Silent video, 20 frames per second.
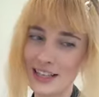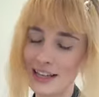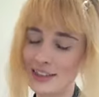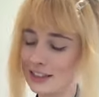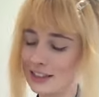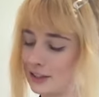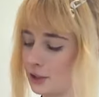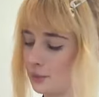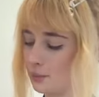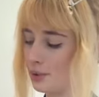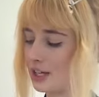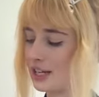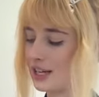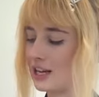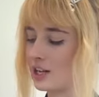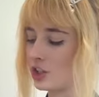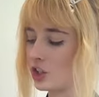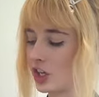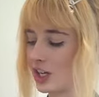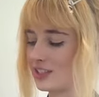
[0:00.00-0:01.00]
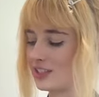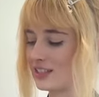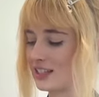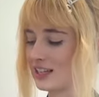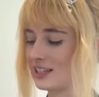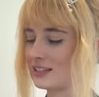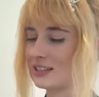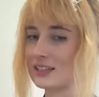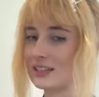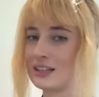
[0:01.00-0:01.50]
I think they're pretty
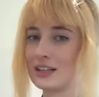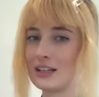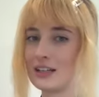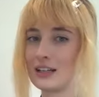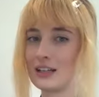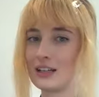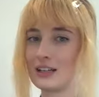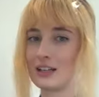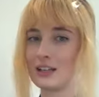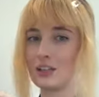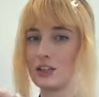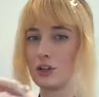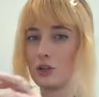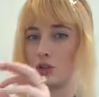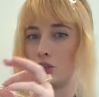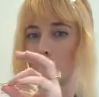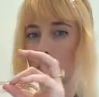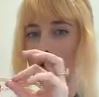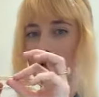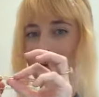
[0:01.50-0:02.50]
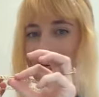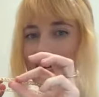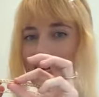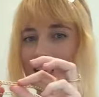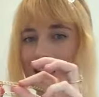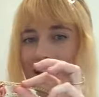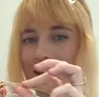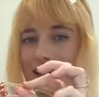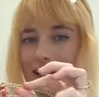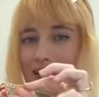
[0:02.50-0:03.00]
adjacent to
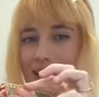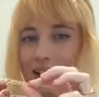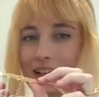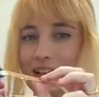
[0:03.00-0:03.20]
jewelry.